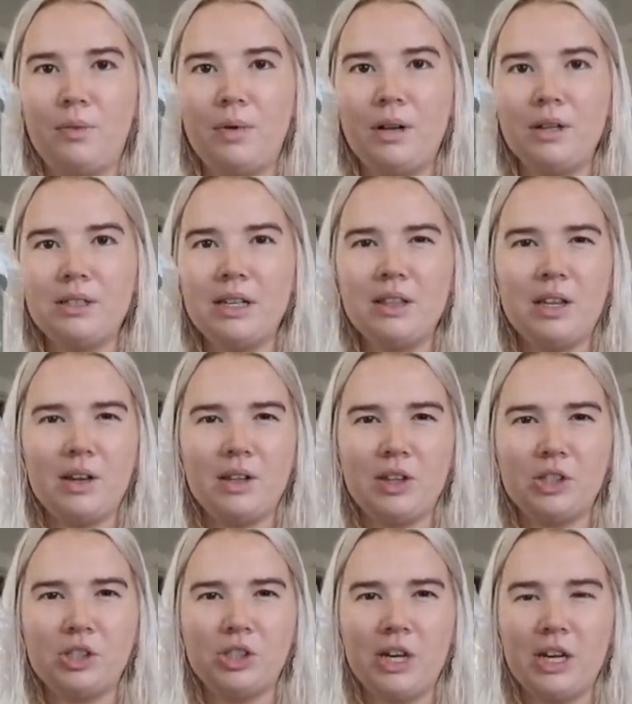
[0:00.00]
what is it,
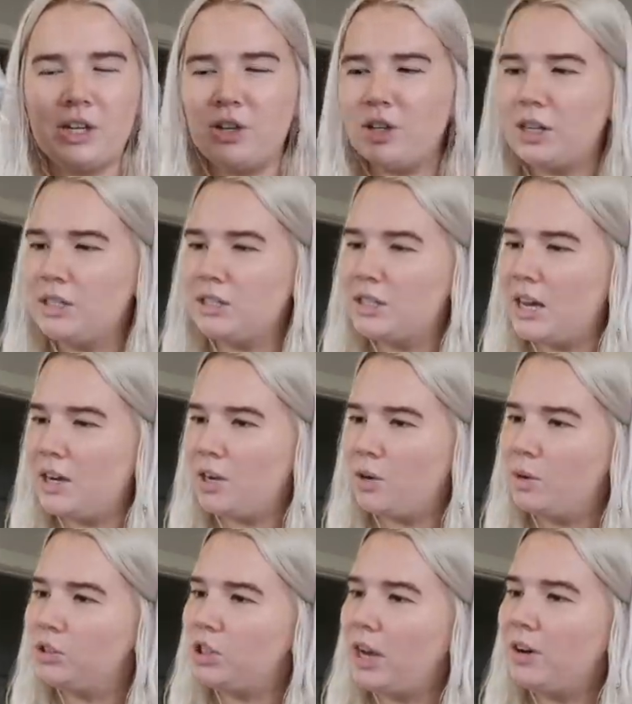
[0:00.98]
like the shaker
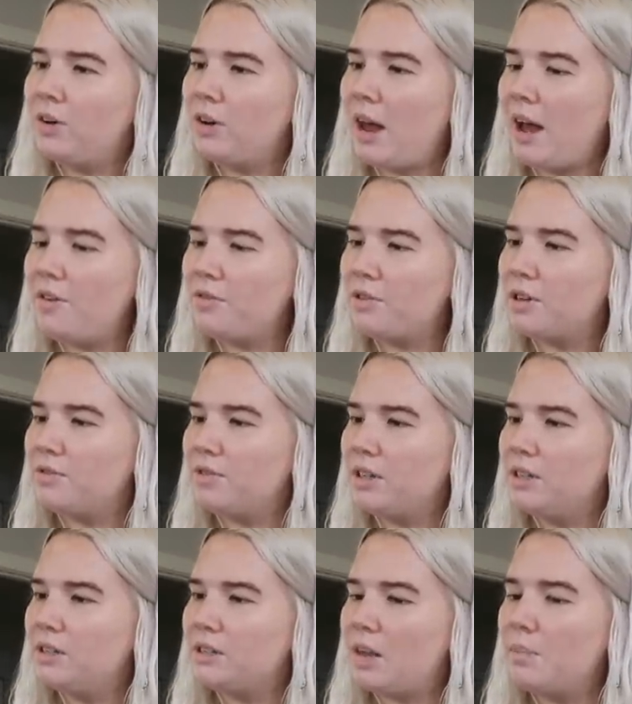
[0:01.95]
container, which I don't have one of
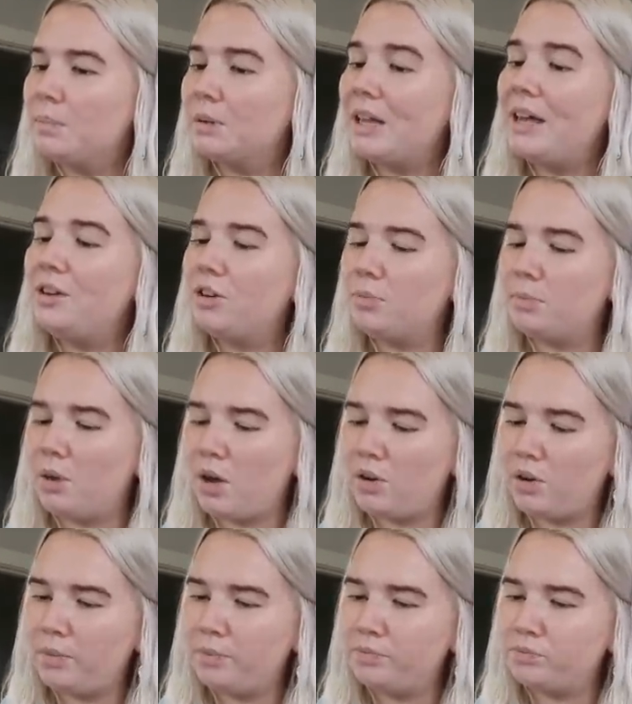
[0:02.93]
these, a blender
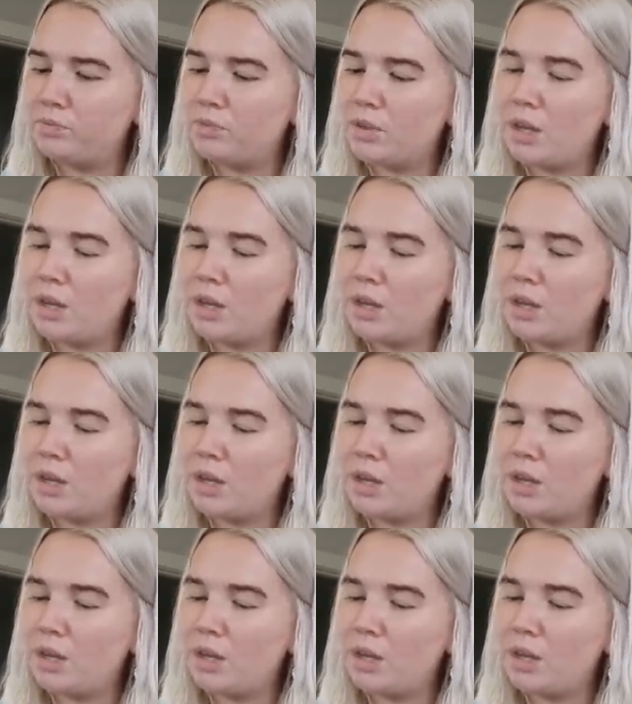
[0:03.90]
bottle.